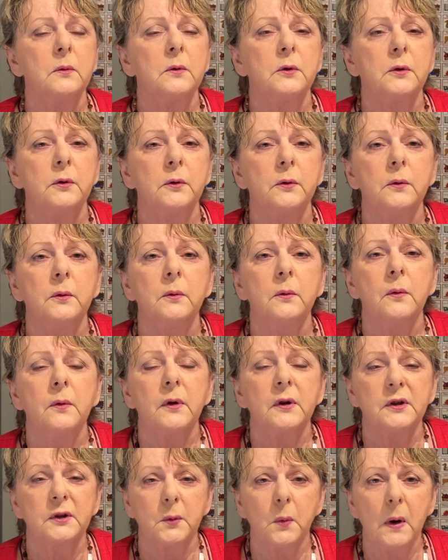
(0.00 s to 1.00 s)
to the
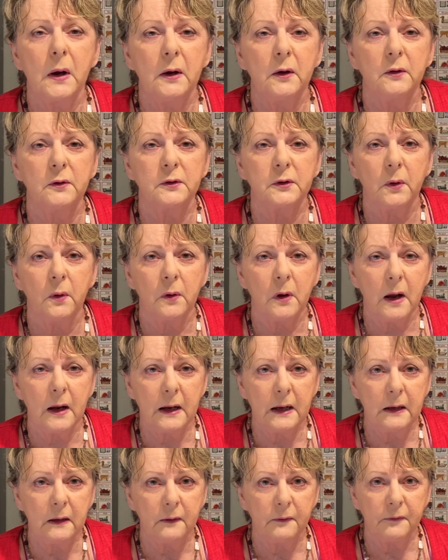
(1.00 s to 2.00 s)
squares on
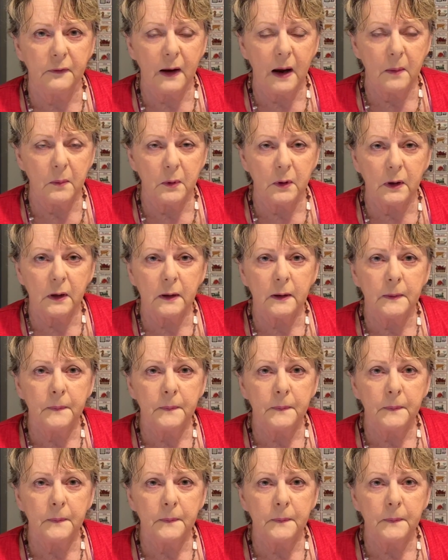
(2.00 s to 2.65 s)
Aida fabric.